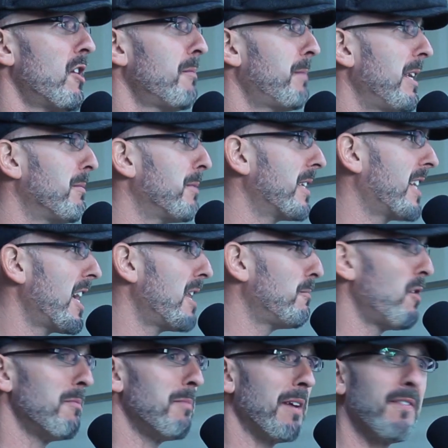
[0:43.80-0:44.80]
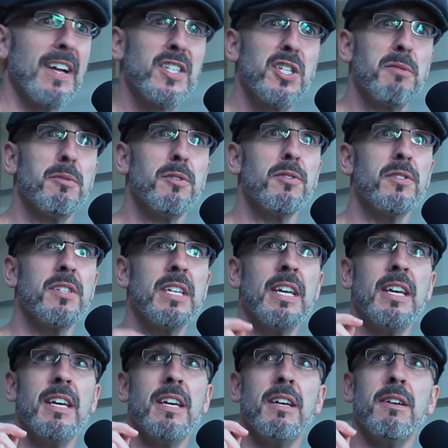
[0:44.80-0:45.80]
not be able to cut up all my vegetables
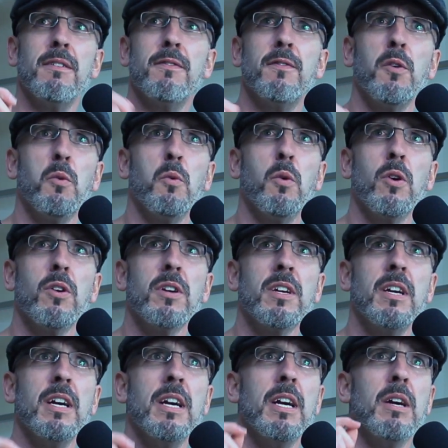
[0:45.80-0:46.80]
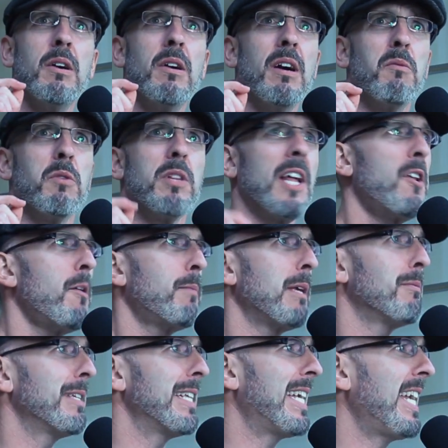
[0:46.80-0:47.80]
for work? Will I not
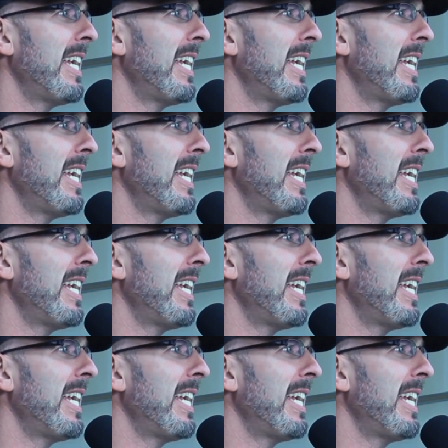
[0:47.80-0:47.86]
be able to